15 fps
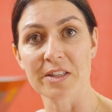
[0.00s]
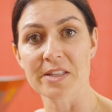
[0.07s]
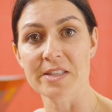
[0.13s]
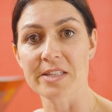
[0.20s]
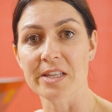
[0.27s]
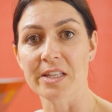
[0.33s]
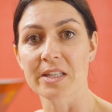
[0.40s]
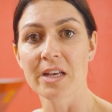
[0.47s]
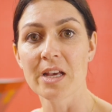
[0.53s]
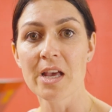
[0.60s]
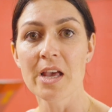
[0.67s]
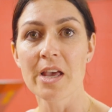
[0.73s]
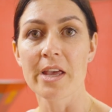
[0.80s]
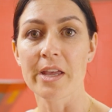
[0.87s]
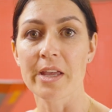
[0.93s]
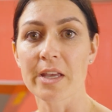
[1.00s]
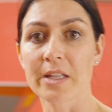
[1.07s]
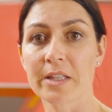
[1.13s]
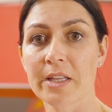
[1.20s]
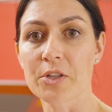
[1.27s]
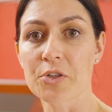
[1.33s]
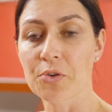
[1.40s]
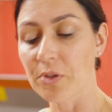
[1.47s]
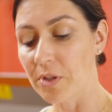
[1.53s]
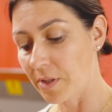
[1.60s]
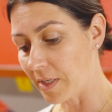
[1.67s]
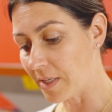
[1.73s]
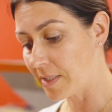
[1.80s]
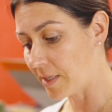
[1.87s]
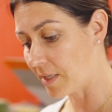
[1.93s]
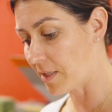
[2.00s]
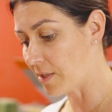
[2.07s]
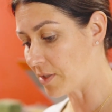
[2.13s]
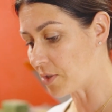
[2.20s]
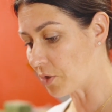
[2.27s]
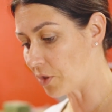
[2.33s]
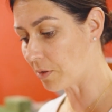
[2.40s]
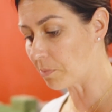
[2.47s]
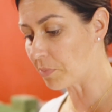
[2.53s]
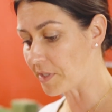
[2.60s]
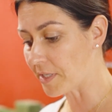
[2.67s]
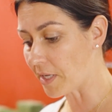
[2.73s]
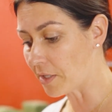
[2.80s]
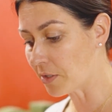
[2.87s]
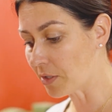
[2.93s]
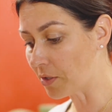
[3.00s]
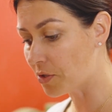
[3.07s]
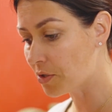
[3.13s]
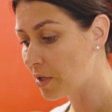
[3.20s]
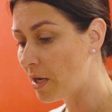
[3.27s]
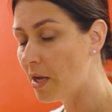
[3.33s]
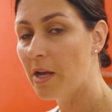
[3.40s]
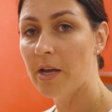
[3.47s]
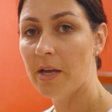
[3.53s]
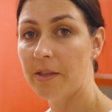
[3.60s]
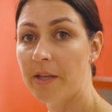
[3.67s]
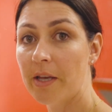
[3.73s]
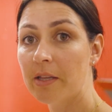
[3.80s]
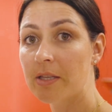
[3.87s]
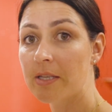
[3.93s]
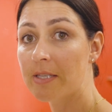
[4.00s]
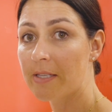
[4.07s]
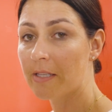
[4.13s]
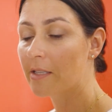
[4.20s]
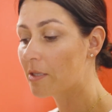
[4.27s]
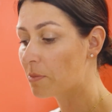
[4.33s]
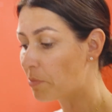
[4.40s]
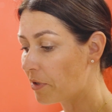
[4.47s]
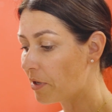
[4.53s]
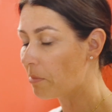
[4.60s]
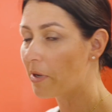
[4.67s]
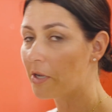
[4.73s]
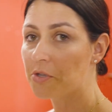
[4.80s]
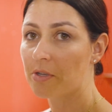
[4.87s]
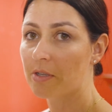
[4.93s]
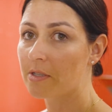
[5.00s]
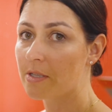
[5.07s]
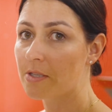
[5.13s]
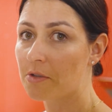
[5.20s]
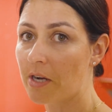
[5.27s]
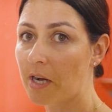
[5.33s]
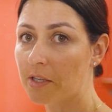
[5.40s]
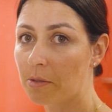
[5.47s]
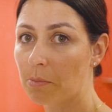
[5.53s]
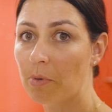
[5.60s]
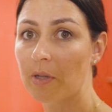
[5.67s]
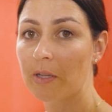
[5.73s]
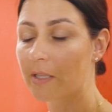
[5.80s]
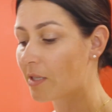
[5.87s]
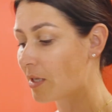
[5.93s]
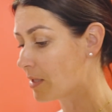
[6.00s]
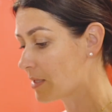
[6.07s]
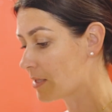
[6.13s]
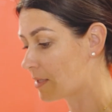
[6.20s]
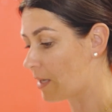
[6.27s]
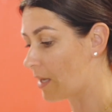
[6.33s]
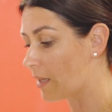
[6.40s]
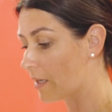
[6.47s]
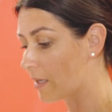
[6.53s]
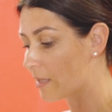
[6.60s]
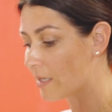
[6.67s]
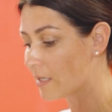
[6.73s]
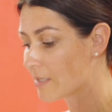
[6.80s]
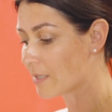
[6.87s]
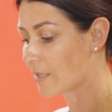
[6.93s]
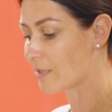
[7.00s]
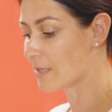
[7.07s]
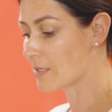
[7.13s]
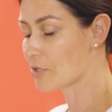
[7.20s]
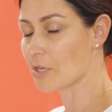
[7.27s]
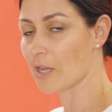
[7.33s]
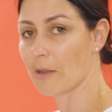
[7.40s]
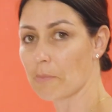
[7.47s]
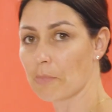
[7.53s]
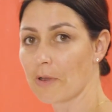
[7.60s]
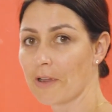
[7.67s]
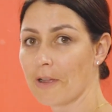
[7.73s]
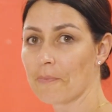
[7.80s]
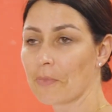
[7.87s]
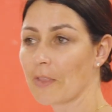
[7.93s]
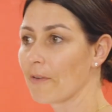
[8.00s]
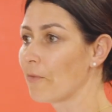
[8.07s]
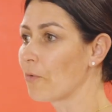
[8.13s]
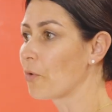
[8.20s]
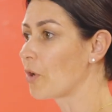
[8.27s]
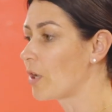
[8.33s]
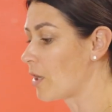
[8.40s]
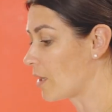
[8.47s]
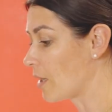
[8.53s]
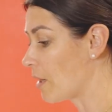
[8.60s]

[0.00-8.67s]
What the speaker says: in the seed, and it shouldn't exceed a certain percentage. And then the seed is pretty much indestructible. It can stay like this in this shape for a